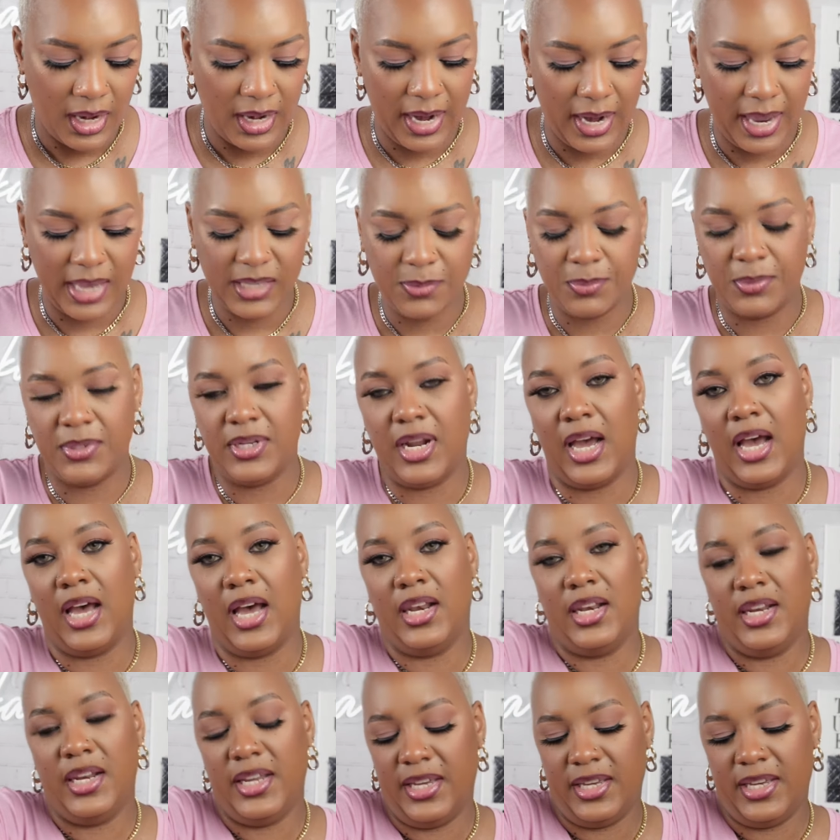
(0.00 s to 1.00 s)
Last but
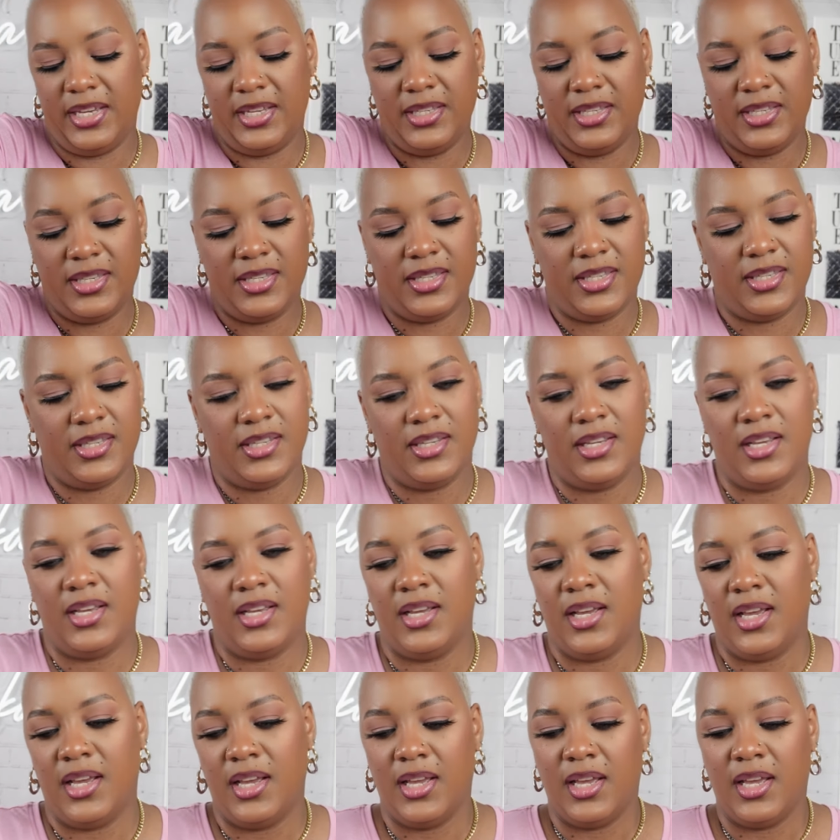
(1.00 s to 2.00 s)
not least,
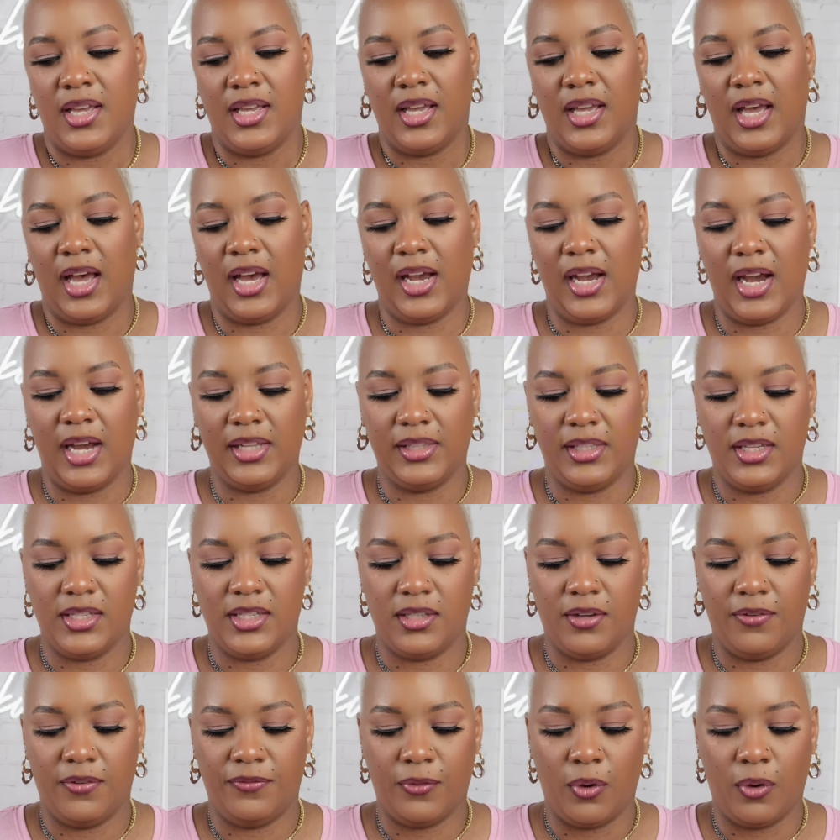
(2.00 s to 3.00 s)
I got the
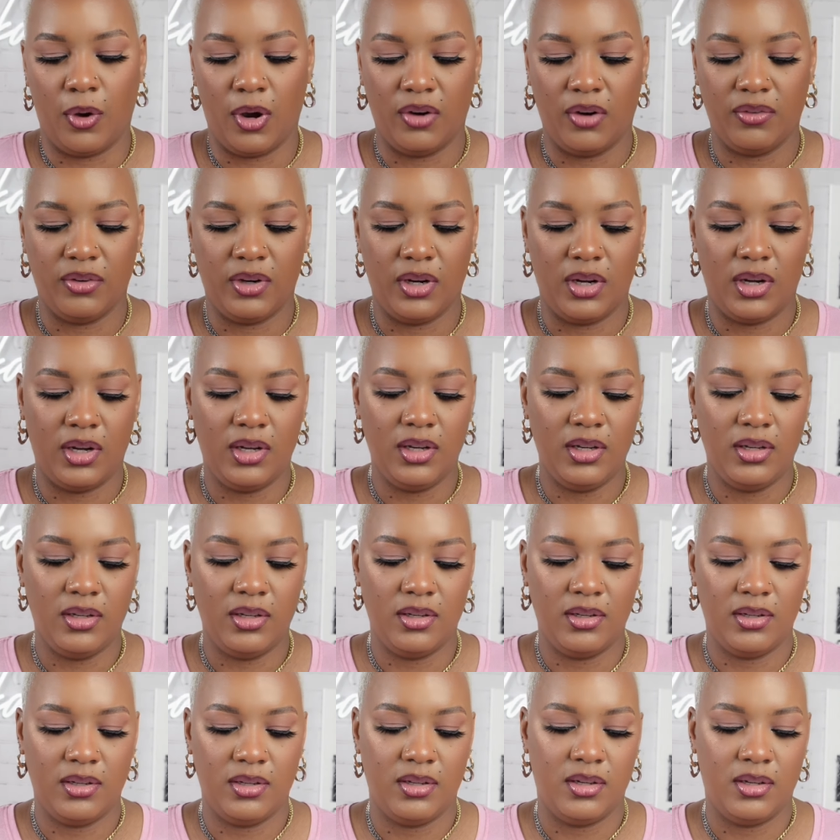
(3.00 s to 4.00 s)
Sephora
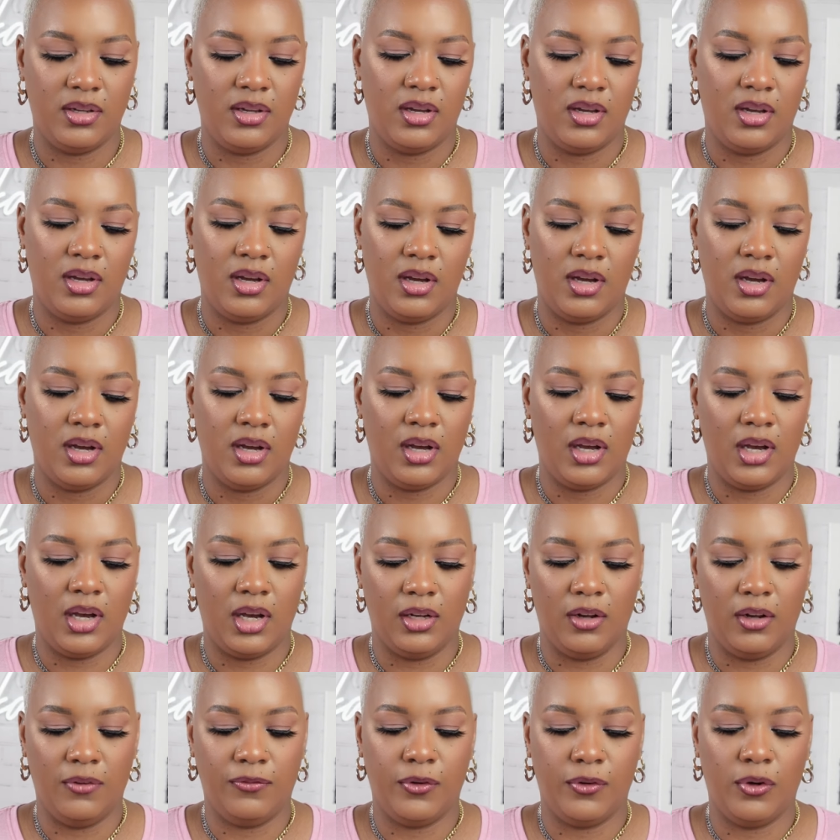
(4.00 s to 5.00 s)

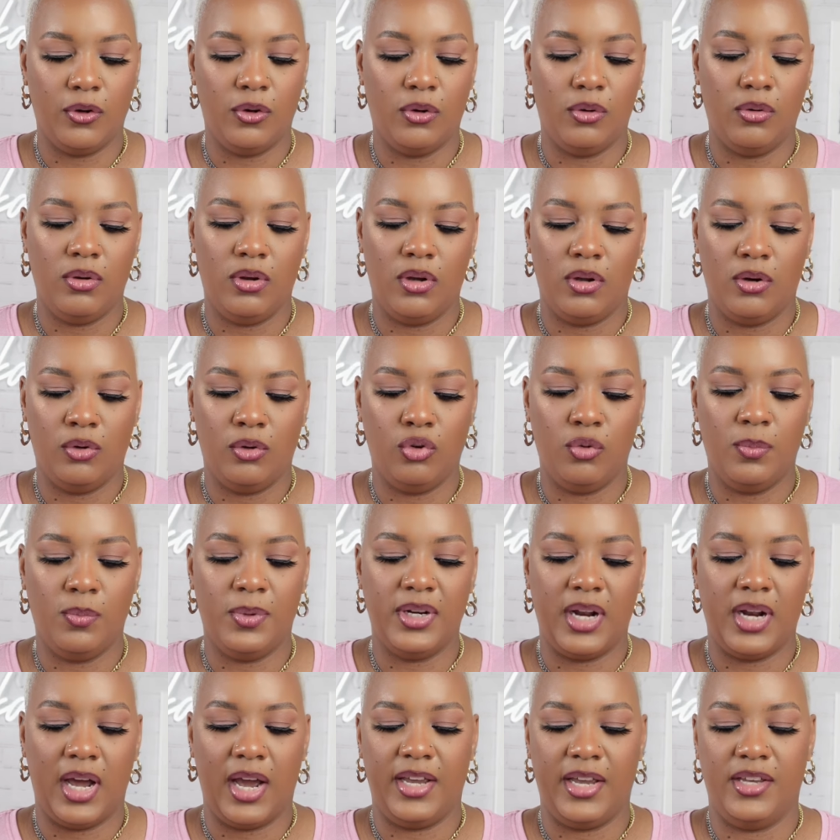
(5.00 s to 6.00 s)
Colorful
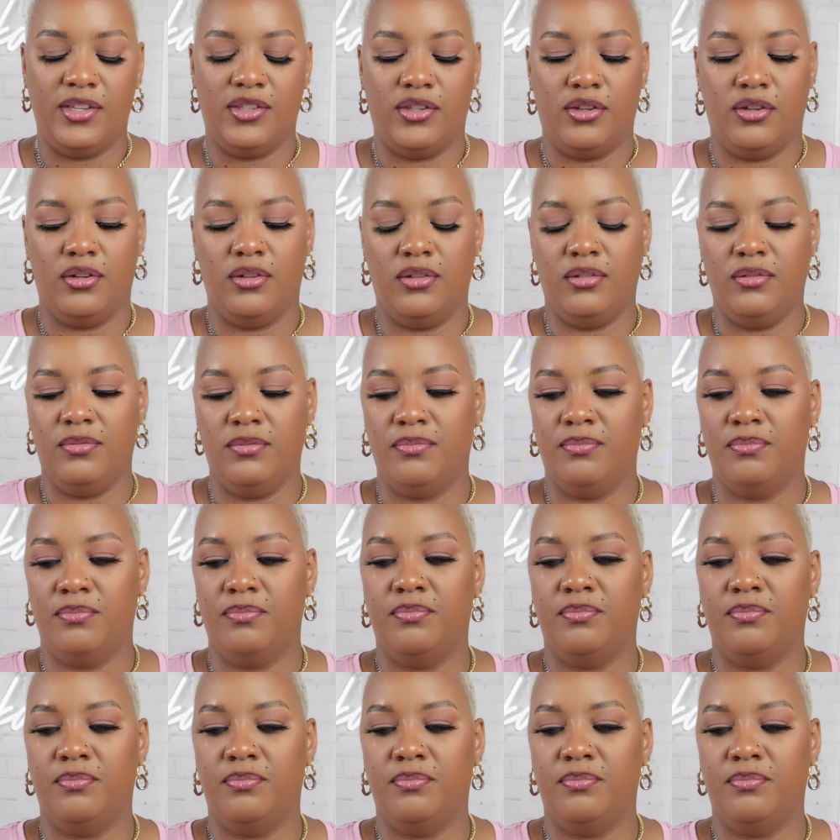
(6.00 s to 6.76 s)
Luminizer.